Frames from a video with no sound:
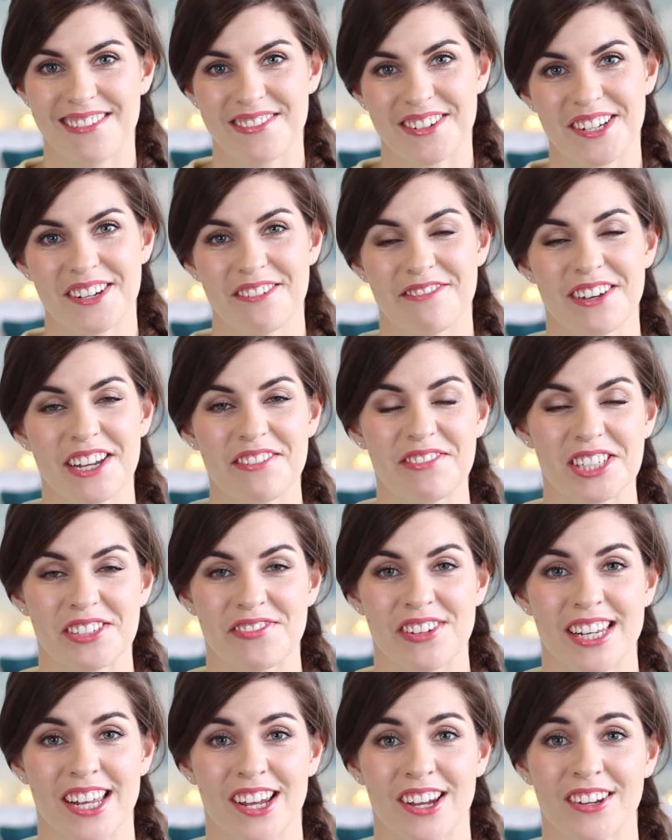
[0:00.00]
ever favourites
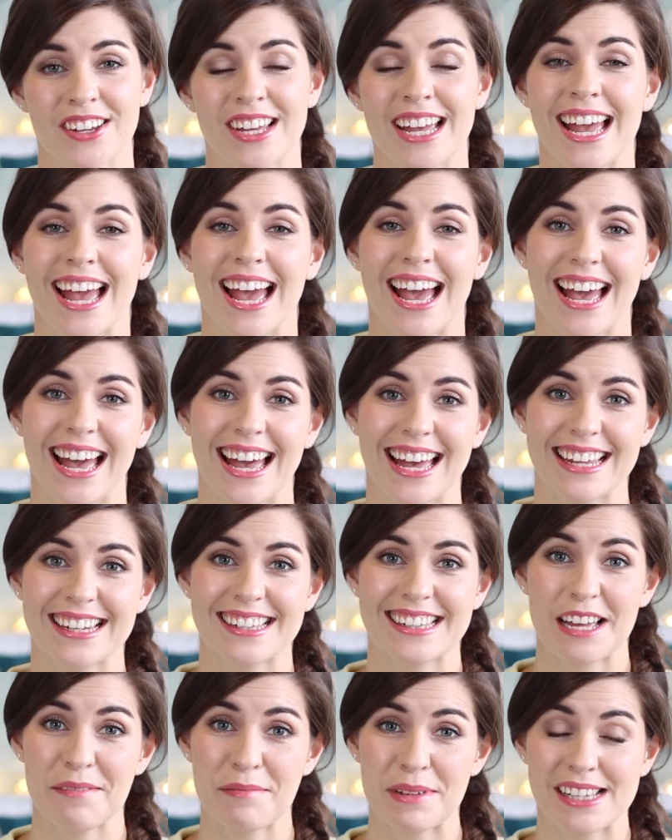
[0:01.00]
video,
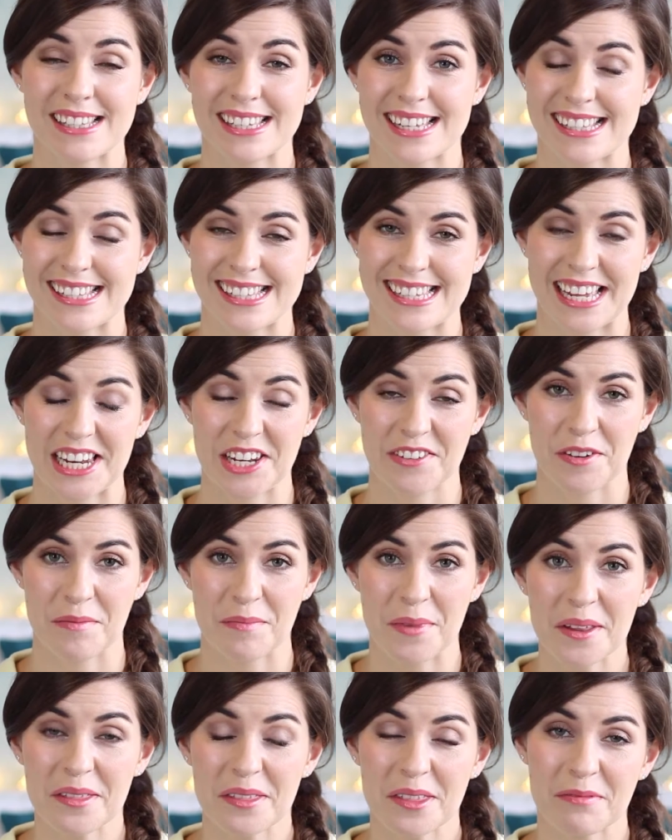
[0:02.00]
and that means it's the end of a
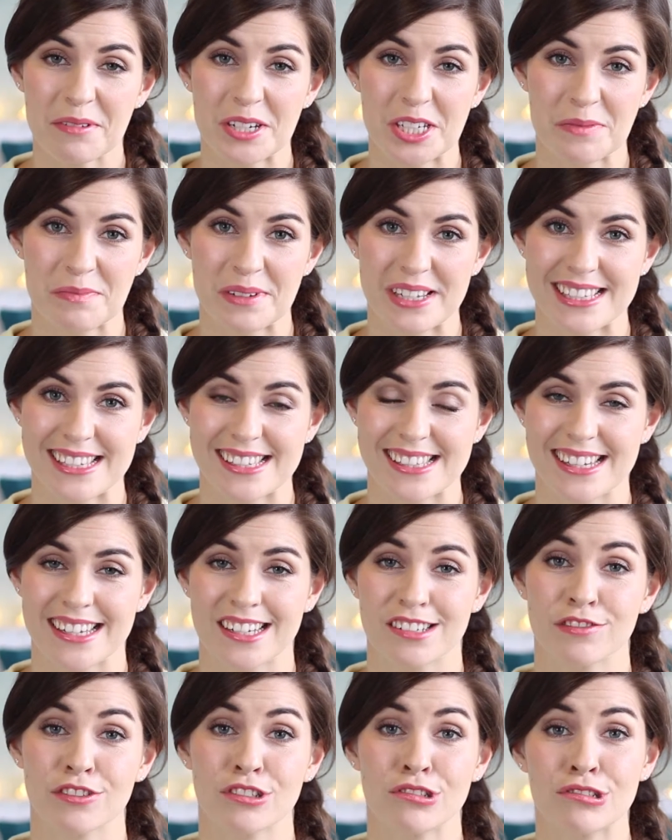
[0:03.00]
month, which means it's the
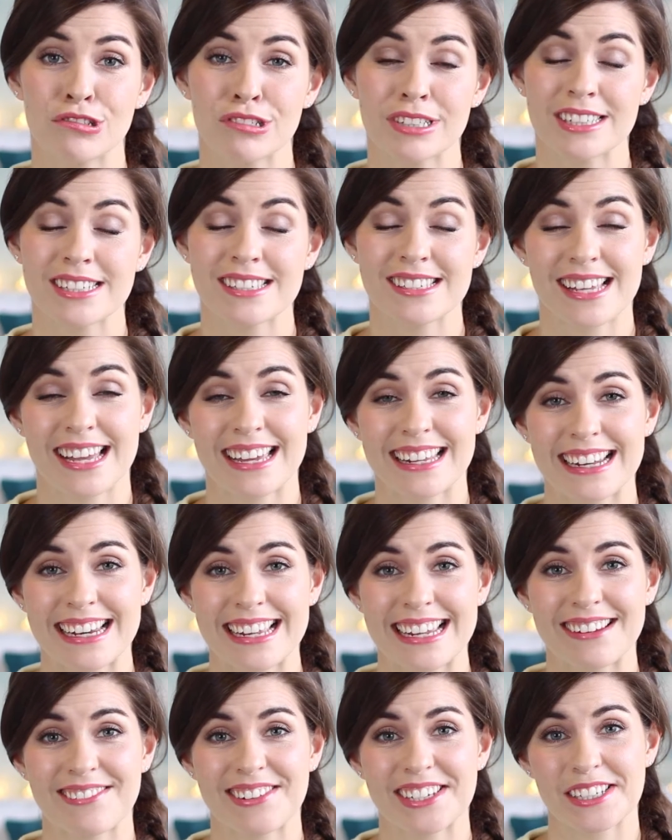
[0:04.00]
end of August
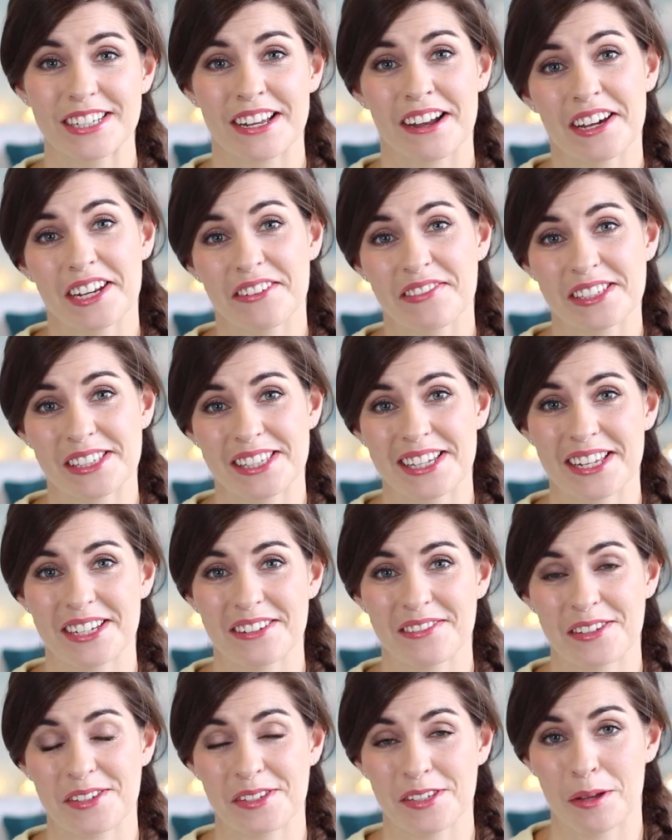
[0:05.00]
sadly, which kind of is the
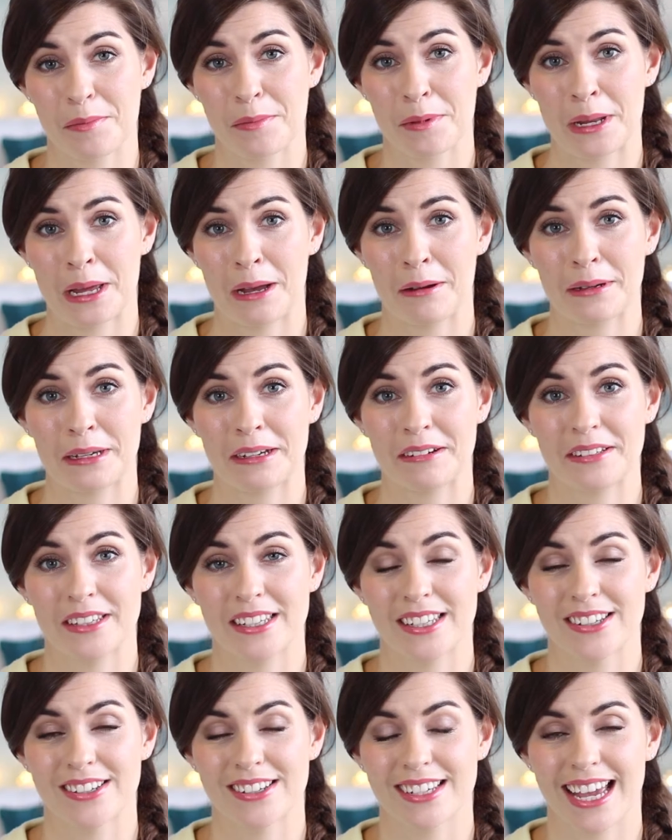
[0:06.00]
end of the summer now here in
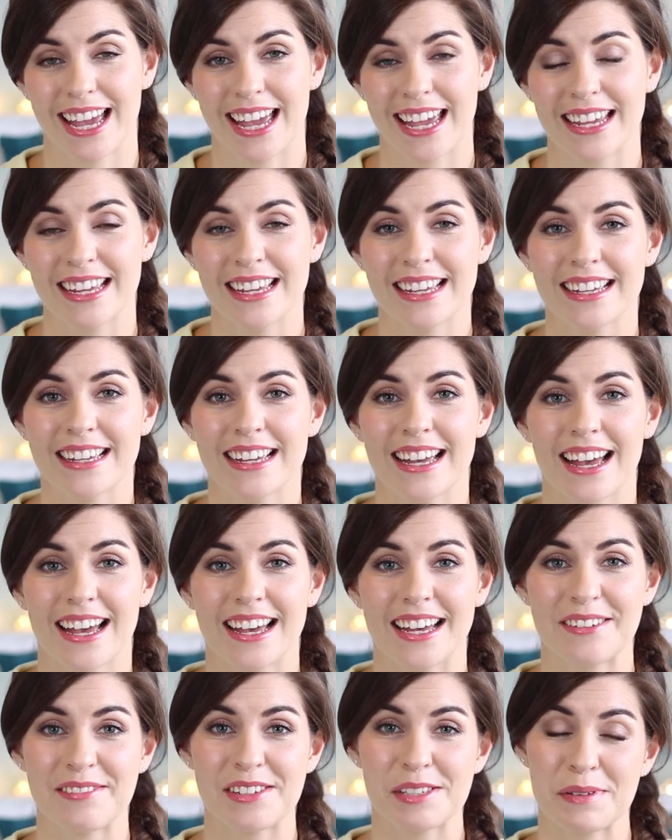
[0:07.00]
the UK.
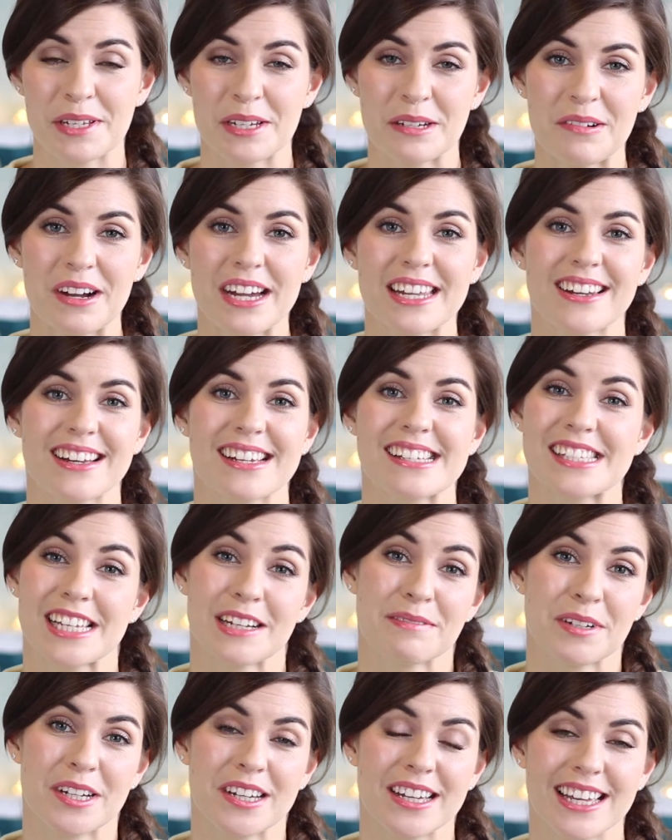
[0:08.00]
It's been quite a nice
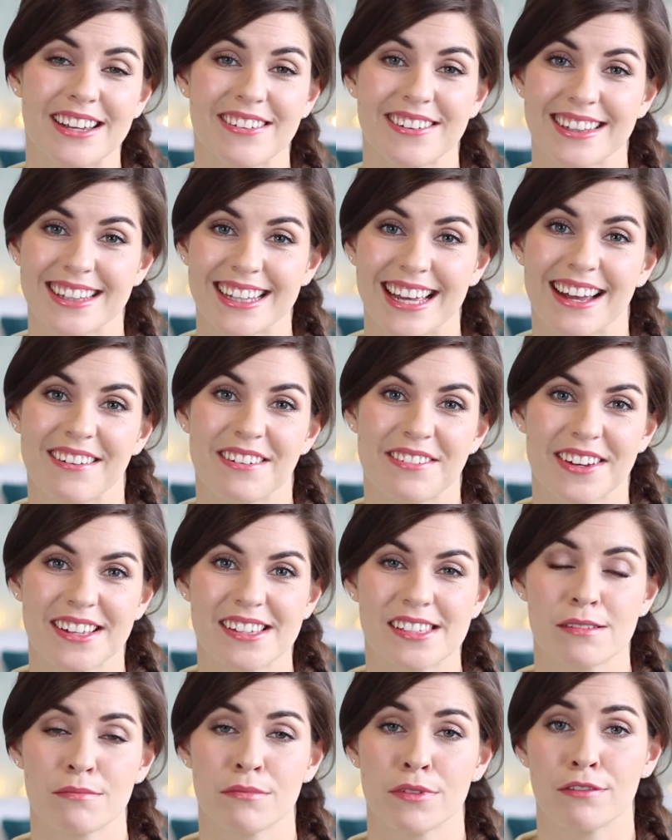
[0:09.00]
summer here and there, we've
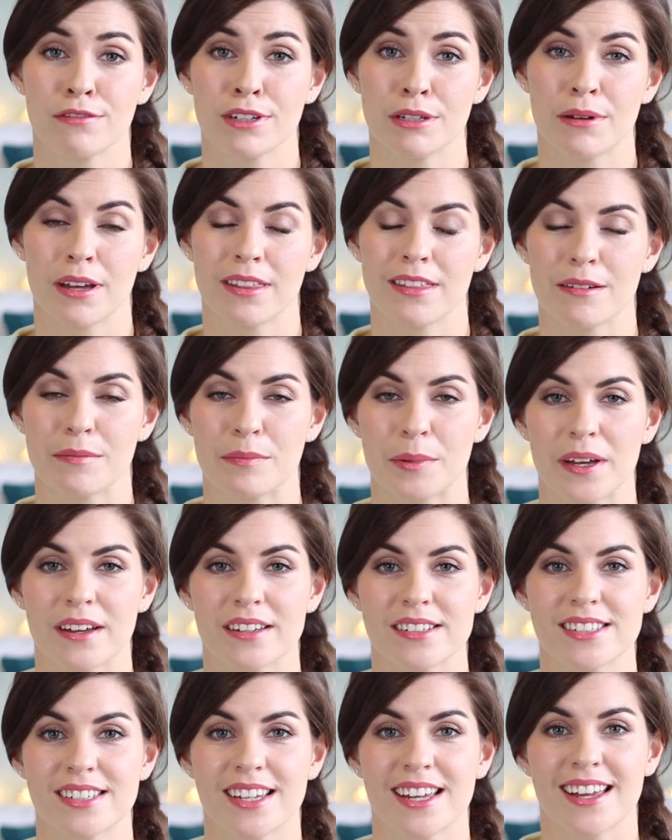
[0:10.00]
had some lovely weather,
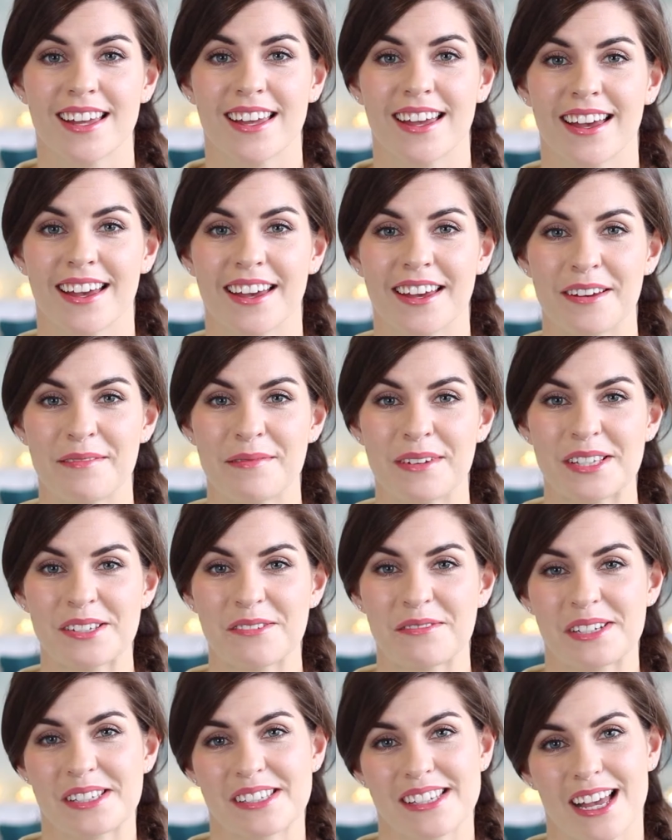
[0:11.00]
but it's
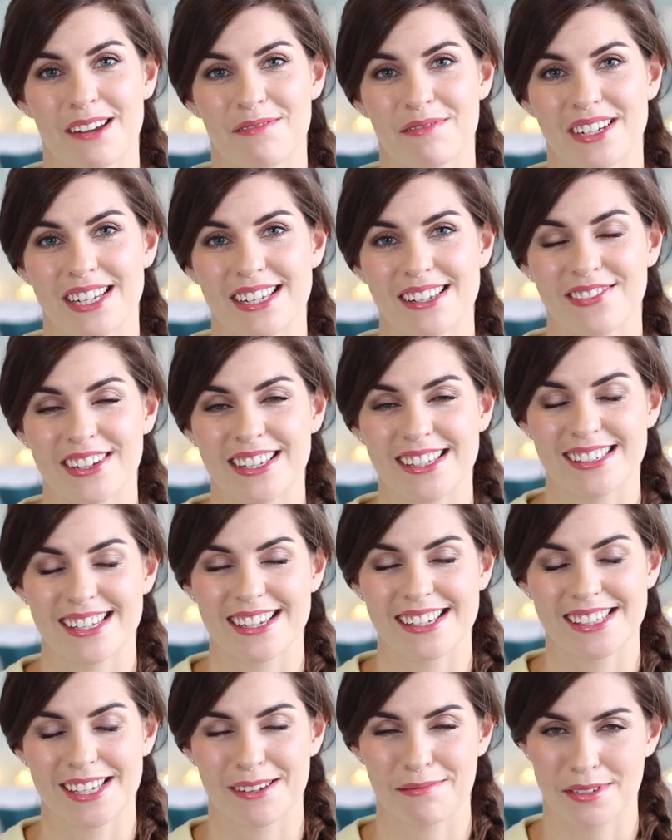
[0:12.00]
always sad when it feels
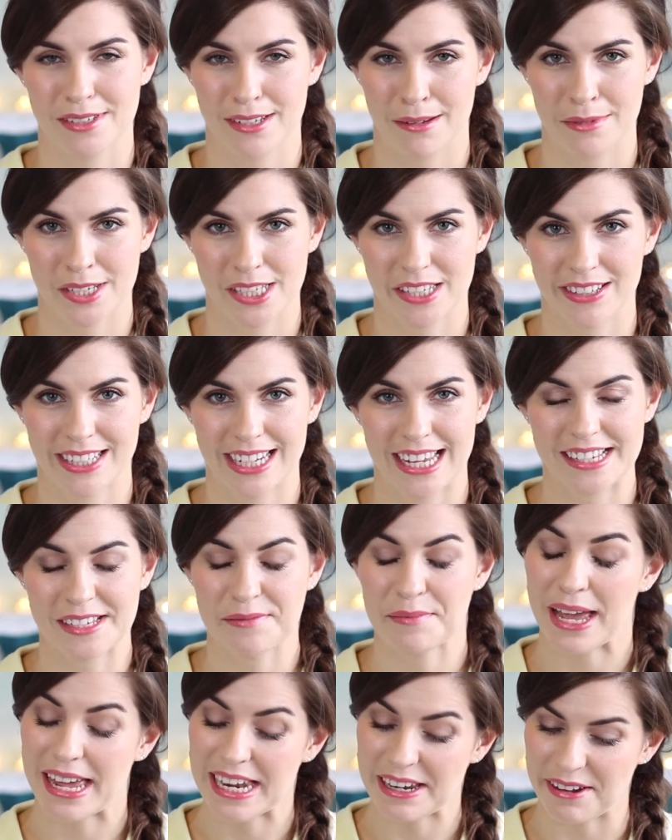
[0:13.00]
like summer's coming to an end.
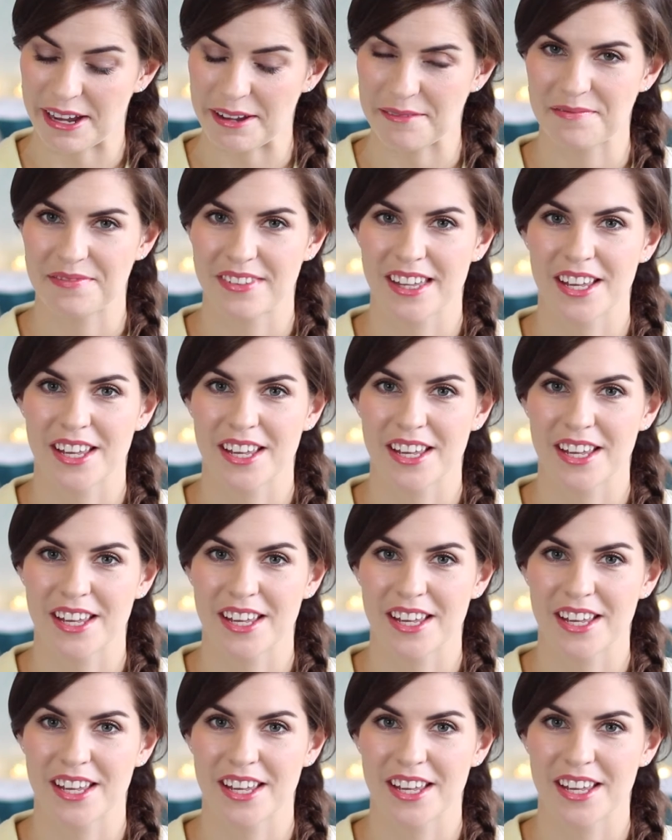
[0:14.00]
But anyway,